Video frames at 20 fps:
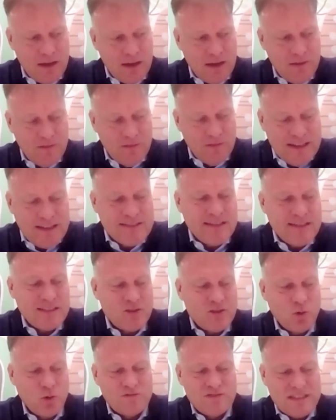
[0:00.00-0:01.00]
Visa
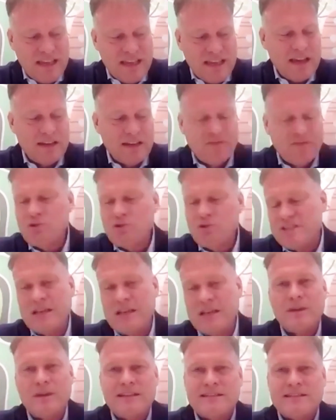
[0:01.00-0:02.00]
sort of said, for
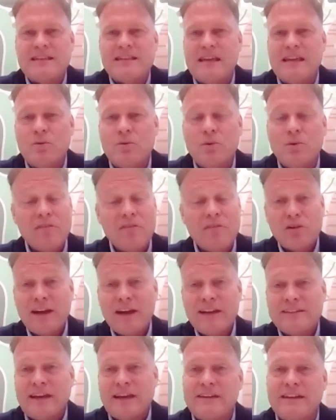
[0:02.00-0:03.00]
CBDC, we have a
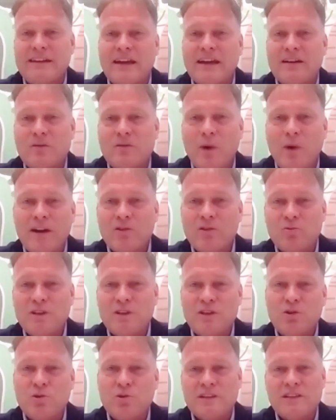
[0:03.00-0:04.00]
great idea. Why don't we
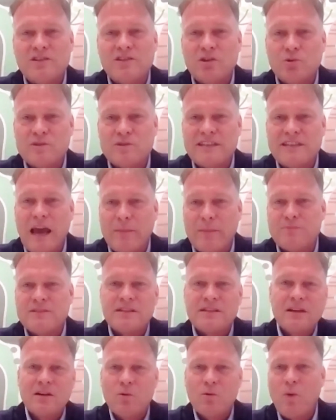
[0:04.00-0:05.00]
do it in 2
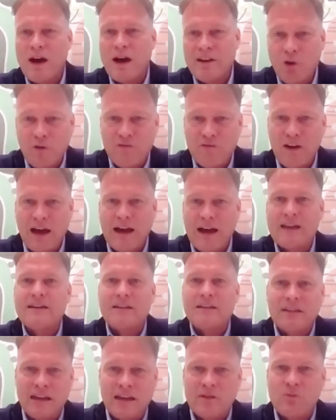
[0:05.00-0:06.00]
steps? One offline
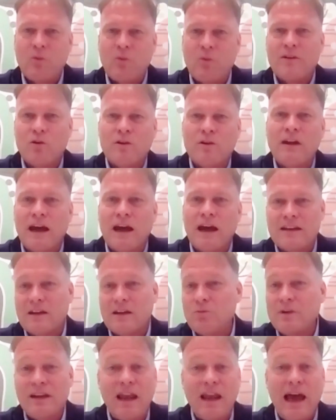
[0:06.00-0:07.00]
and then one online.
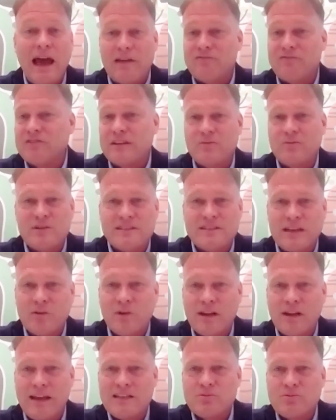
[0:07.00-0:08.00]
And we laughed and we said,
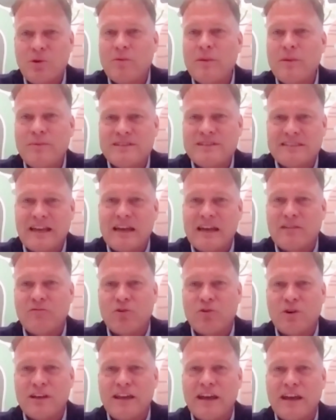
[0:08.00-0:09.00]
well, that's what we've been saying
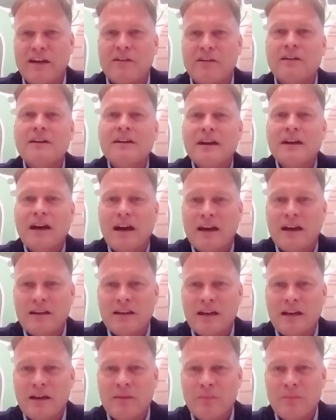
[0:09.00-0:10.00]
for a year. And
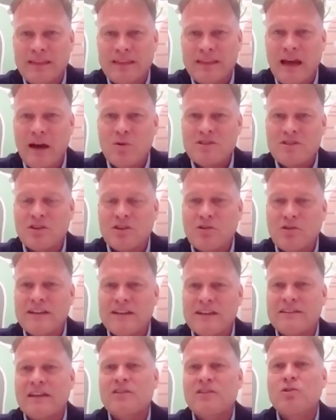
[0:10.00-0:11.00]
but that was a
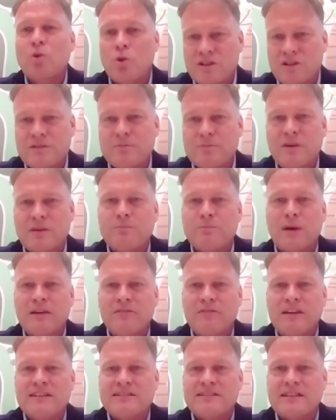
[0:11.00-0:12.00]
great endorsement by
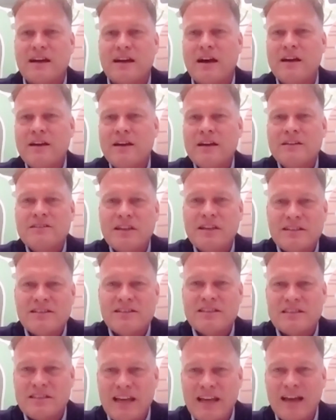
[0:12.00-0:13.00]
Visa,
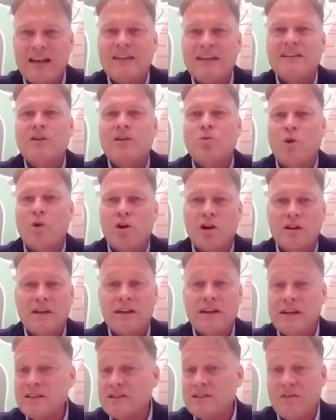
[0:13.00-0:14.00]
just telling the world,
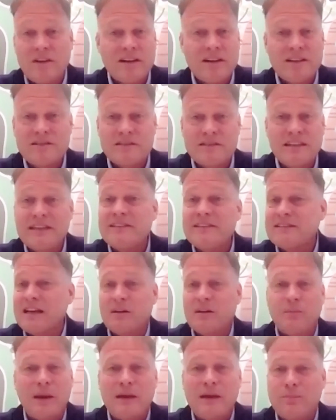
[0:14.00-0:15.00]
and it's a very
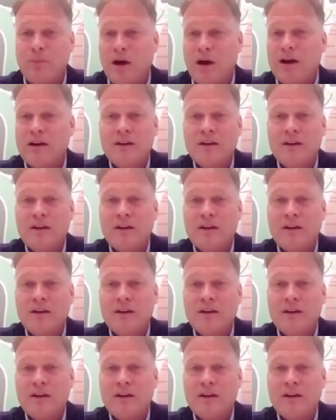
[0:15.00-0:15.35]
detailed paper.